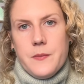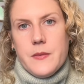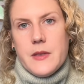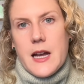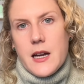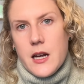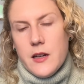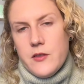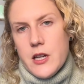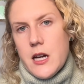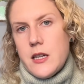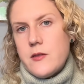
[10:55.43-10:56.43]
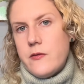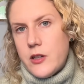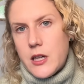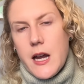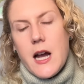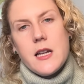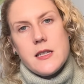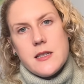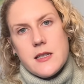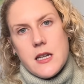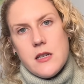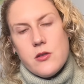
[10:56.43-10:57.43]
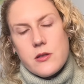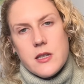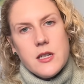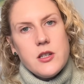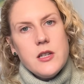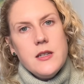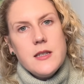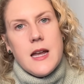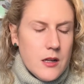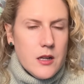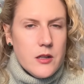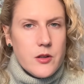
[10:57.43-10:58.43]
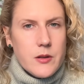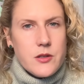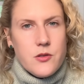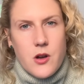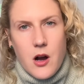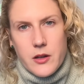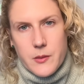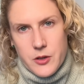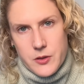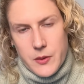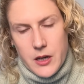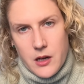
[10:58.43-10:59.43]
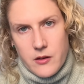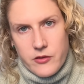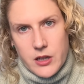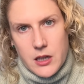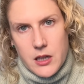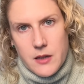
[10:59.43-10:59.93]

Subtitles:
That kind of yarn is very hard to see your stitches, so it's not the most beginner friendly.